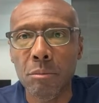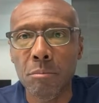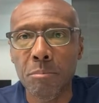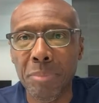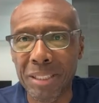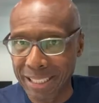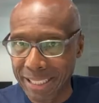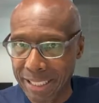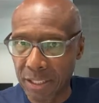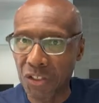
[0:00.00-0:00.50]

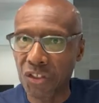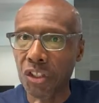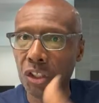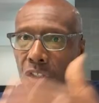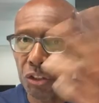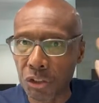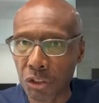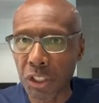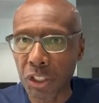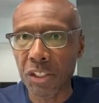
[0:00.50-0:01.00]
But yet and still,
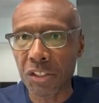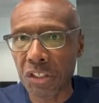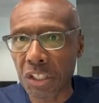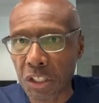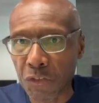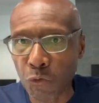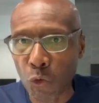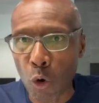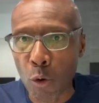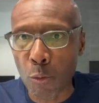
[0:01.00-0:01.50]
you'll get
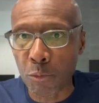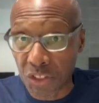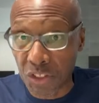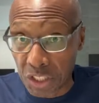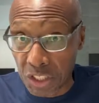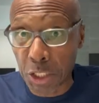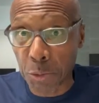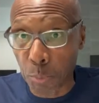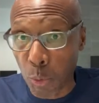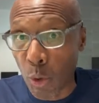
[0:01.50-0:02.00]

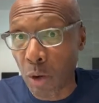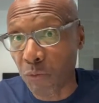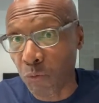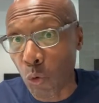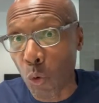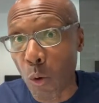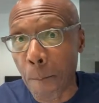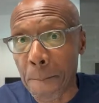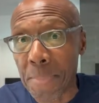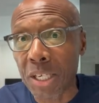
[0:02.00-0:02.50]

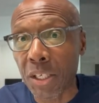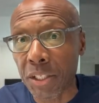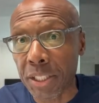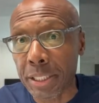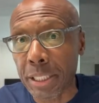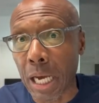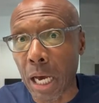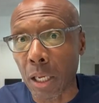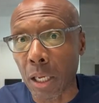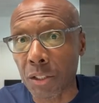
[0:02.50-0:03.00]
$6.4 billion
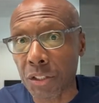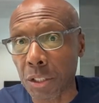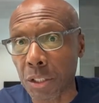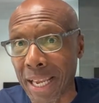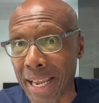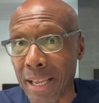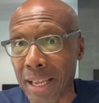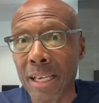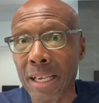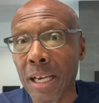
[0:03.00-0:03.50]
dollars to
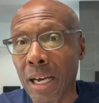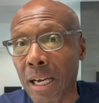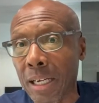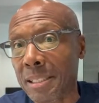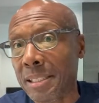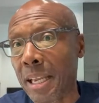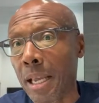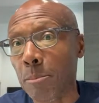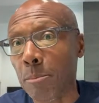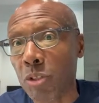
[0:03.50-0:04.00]
uh,
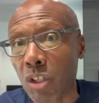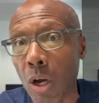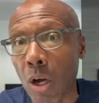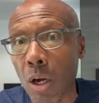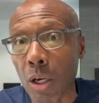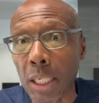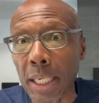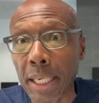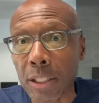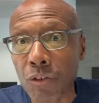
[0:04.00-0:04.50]

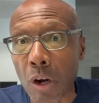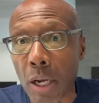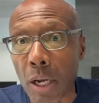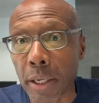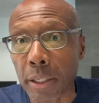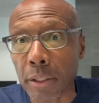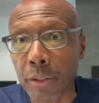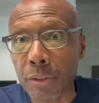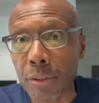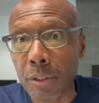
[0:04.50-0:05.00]
Samsung
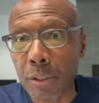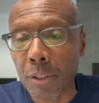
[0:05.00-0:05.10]
Electronics.